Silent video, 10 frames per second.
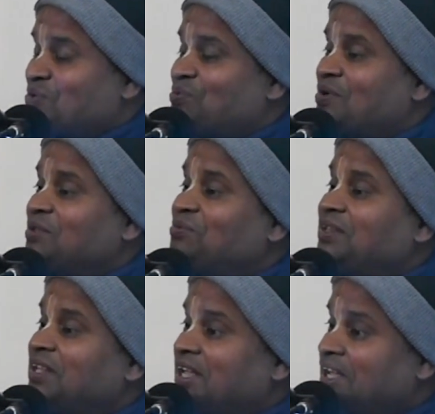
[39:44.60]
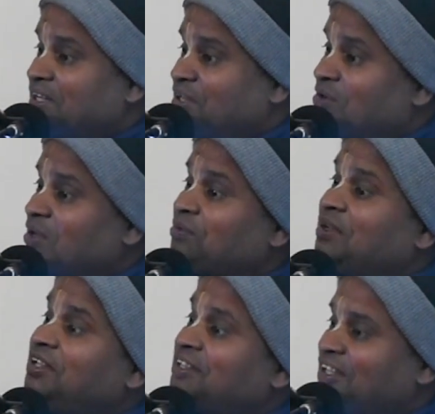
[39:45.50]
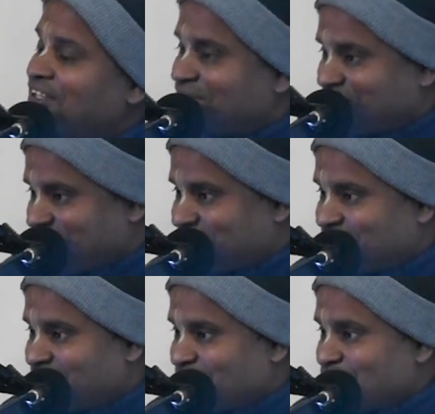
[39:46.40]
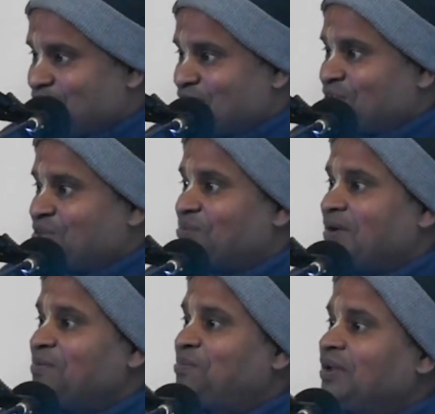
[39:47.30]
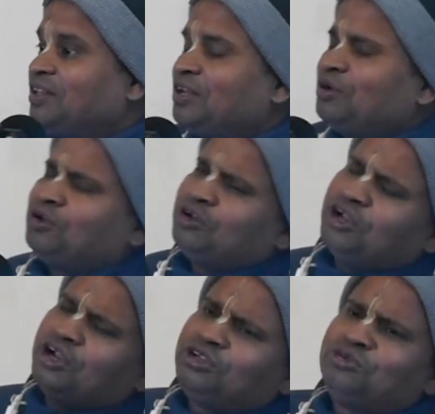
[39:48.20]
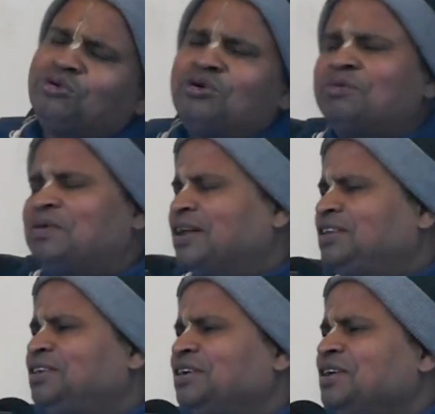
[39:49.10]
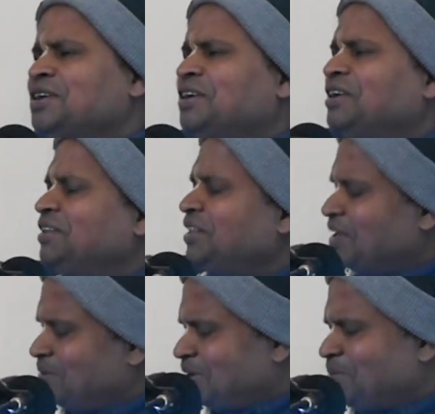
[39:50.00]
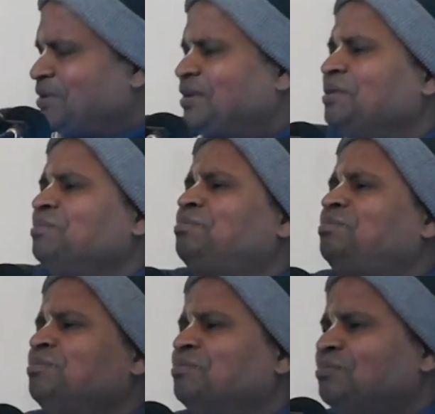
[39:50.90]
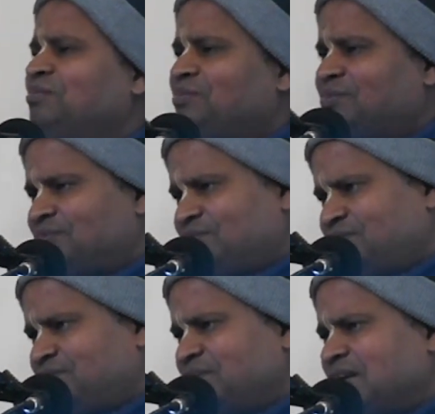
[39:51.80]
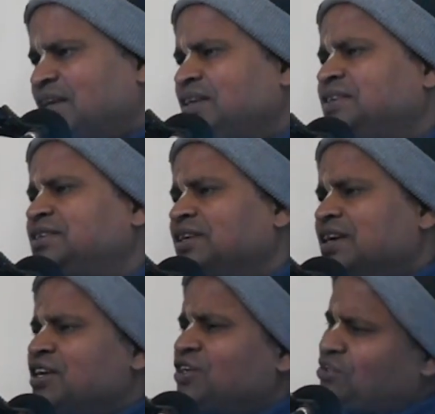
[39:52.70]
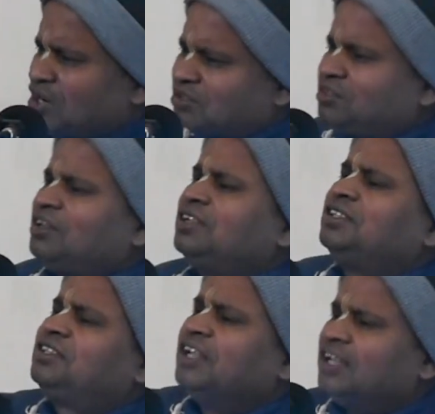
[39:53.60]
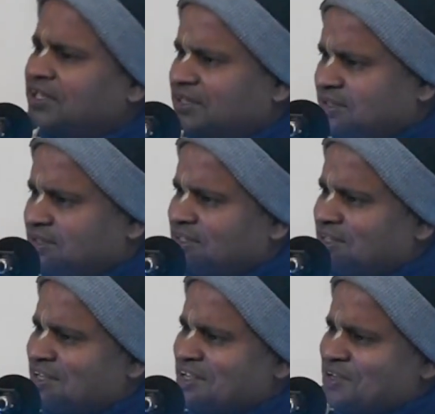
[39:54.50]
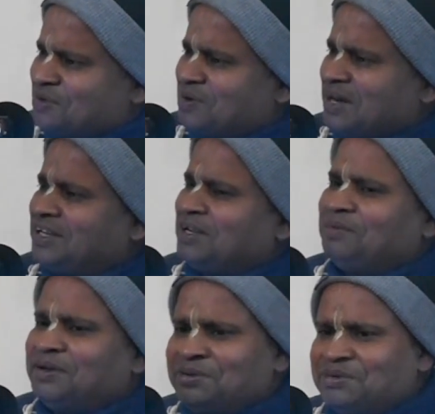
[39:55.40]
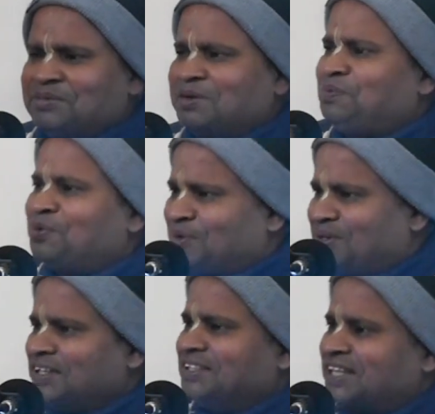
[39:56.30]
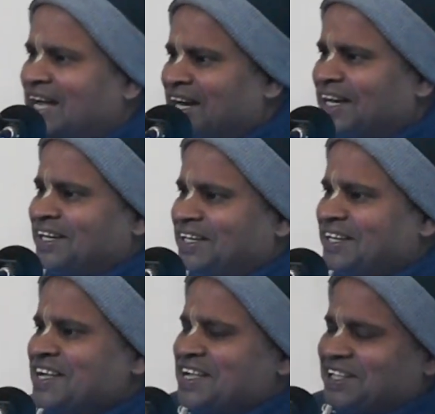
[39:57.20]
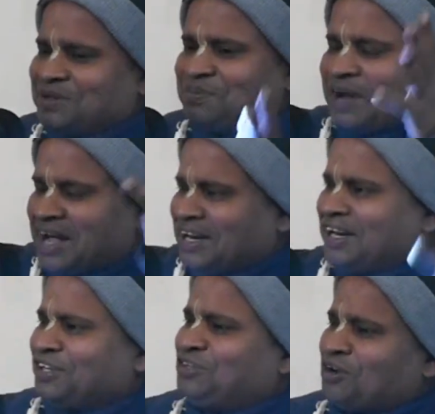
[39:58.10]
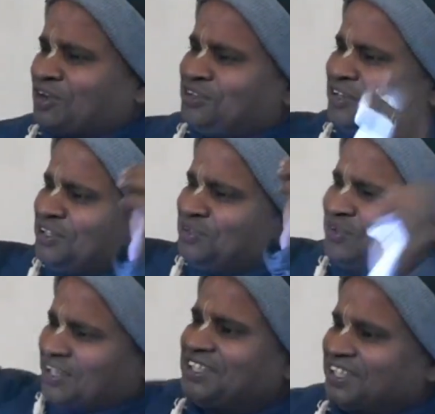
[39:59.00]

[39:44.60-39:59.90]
One egg, you are very thin. So my brother ate so much, he never became very, structure is thin. Whatever you may put inside, The already structure is fixed.